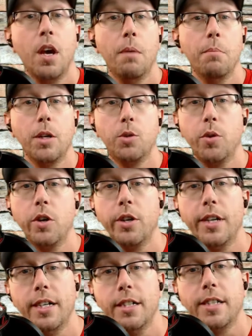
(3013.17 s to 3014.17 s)
My Twitter
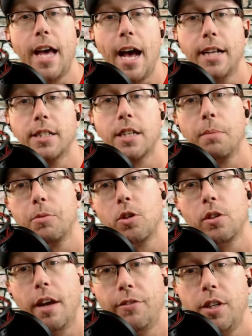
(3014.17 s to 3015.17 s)
is at Skeptical
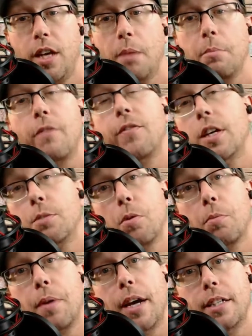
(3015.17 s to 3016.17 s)
Lefty, and my Facebook
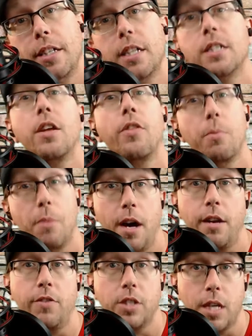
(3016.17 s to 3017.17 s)
page is The Mind
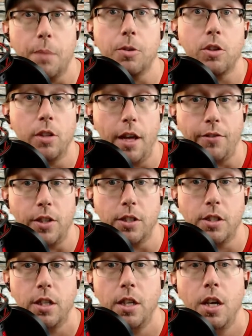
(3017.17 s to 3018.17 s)
of a Skeptical Leftist.
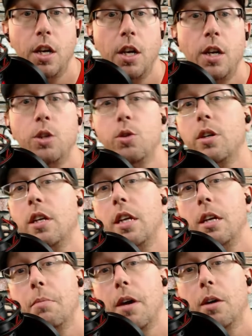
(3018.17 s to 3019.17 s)
You can
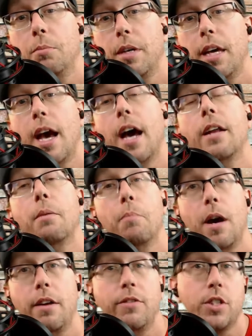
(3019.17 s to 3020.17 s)
email me at
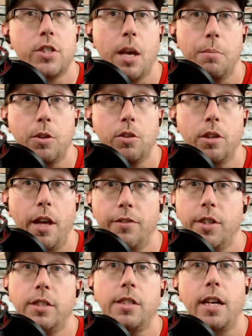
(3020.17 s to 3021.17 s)

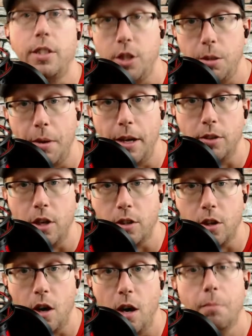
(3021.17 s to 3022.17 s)
mindofaskepticalleftist at
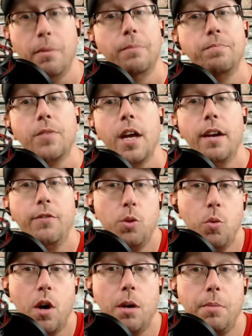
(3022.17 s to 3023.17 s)
gmail.com. And if you
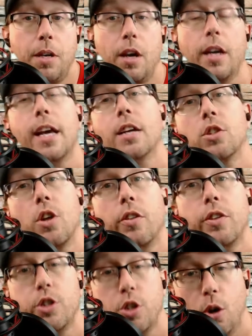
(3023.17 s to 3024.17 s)
want to be a guest on the
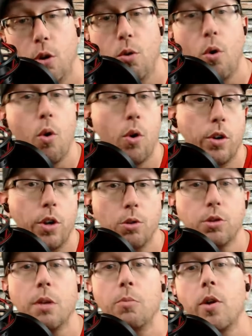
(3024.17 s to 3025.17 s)
show or know
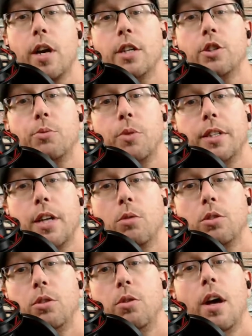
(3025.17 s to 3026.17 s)
someone I should reach out
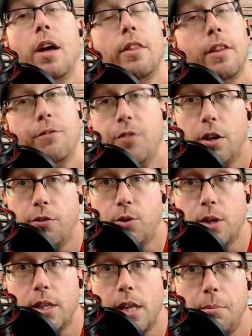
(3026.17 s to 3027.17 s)
to, then feel free
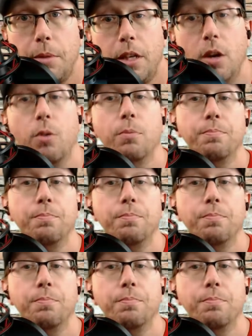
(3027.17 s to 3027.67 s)
to let me know.